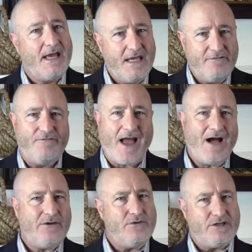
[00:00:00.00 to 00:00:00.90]
If
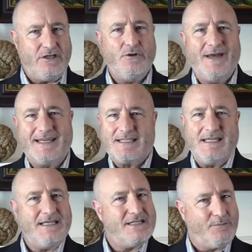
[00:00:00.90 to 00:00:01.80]
value to you
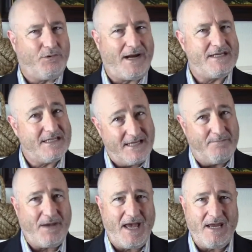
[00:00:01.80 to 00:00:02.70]
exceeds the price that you
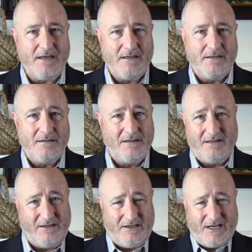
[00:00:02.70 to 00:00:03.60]
pay,
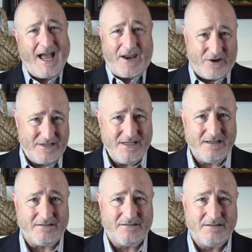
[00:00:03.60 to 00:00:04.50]
you got a good
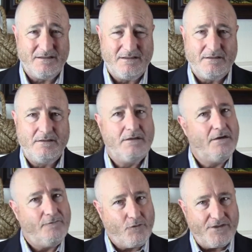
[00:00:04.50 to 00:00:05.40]
deal.
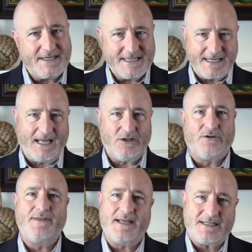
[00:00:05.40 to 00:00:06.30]
For the seller
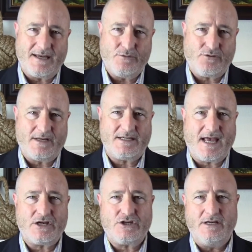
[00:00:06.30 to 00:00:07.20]
in that same
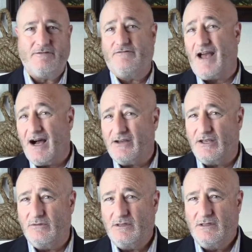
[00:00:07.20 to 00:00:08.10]
transaction, if
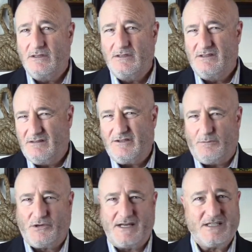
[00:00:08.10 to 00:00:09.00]
value, the
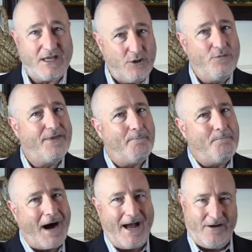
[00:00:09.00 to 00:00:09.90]
price that you, the
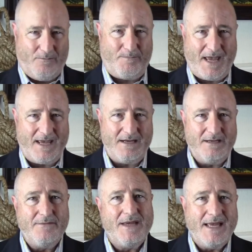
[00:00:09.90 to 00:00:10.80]
buyer, paid,
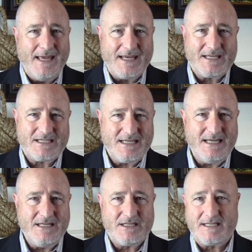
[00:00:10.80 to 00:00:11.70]

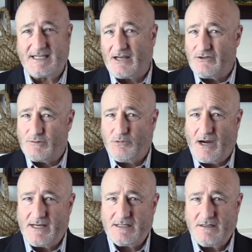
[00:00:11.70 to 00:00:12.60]
exceeds the seller's
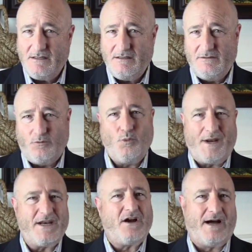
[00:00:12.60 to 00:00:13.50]
price, what
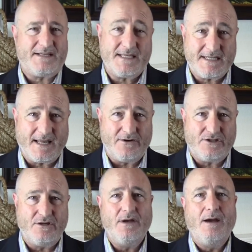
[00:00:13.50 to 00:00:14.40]
it costs the seller
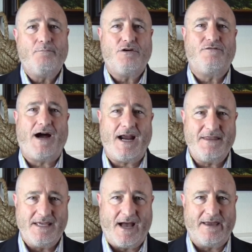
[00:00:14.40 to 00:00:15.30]
to provide
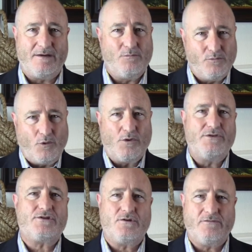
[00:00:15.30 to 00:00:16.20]
the item or
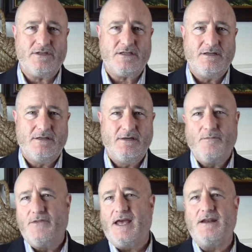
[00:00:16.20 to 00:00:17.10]
the service,
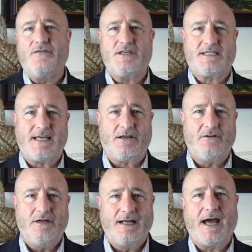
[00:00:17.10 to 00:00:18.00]
then the
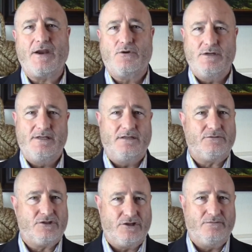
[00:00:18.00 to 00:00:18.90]
seller got a good deal
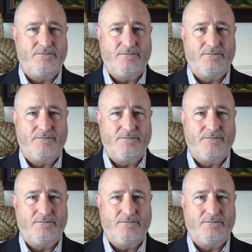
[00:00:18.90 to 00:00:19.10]
too.